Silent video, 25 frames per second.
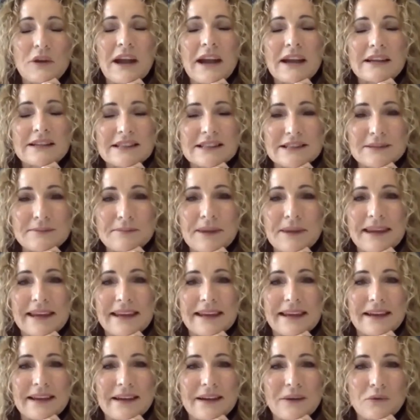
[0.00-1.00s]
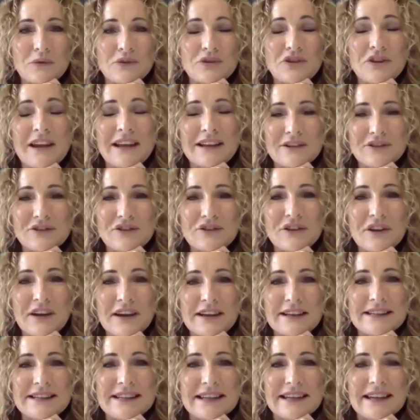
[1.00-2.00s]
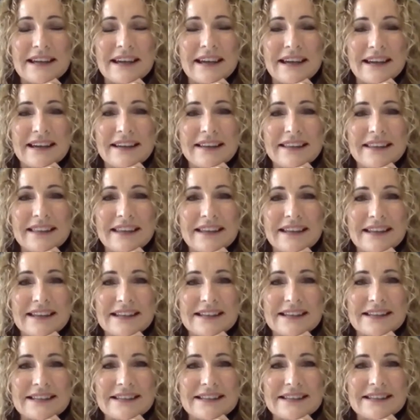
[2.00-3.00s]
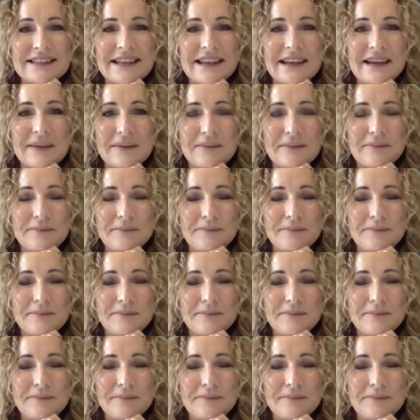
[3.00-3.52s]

can't speak or challenge an idea that is